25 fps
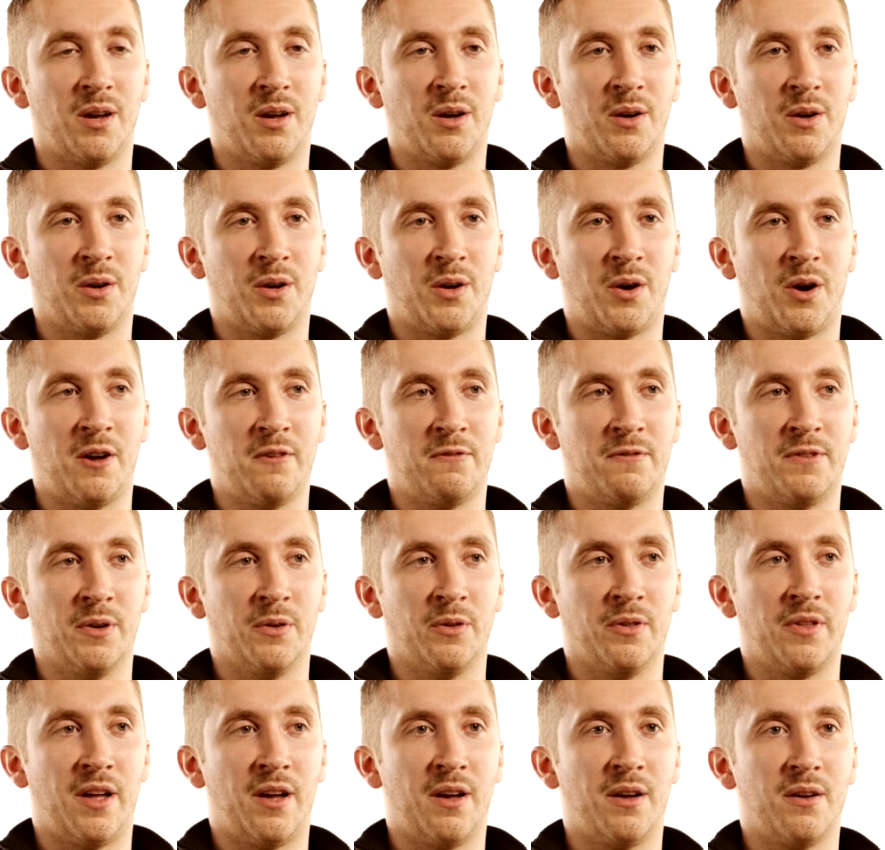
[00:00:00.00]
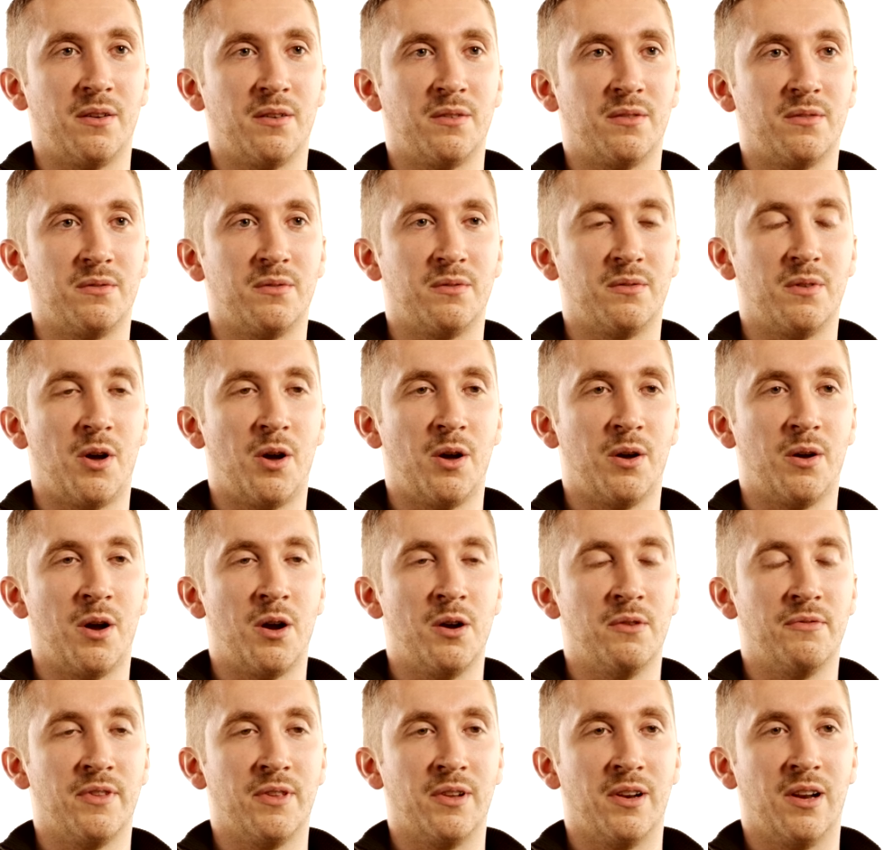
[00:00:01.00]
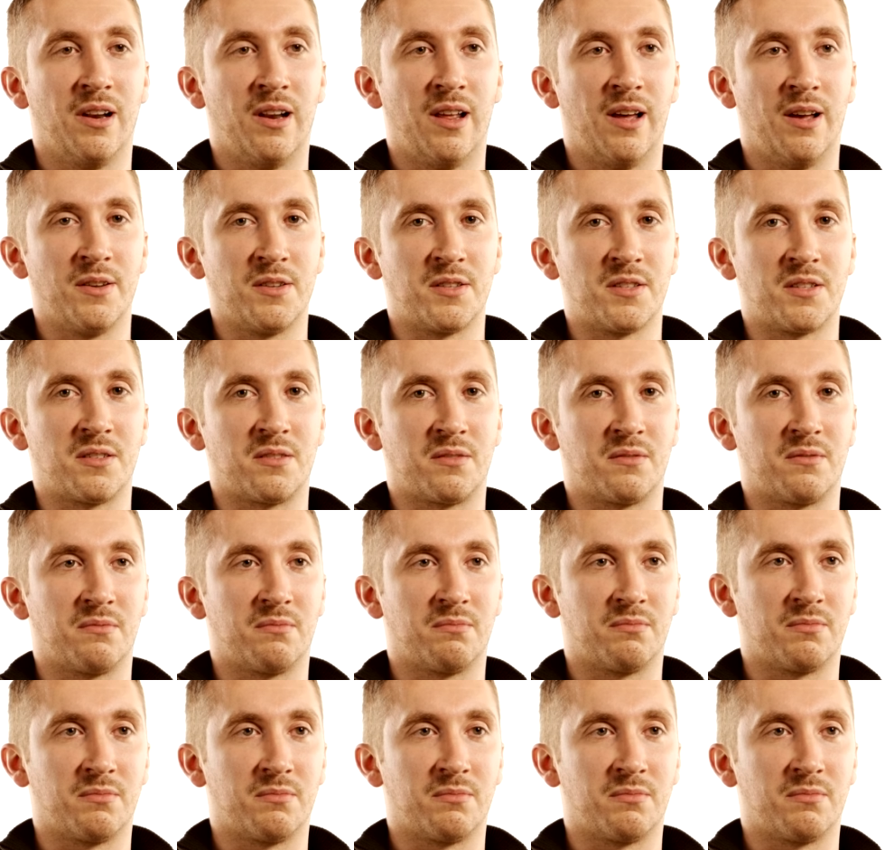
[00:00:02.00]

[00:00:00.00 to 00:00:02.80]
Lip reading: I feel that over the last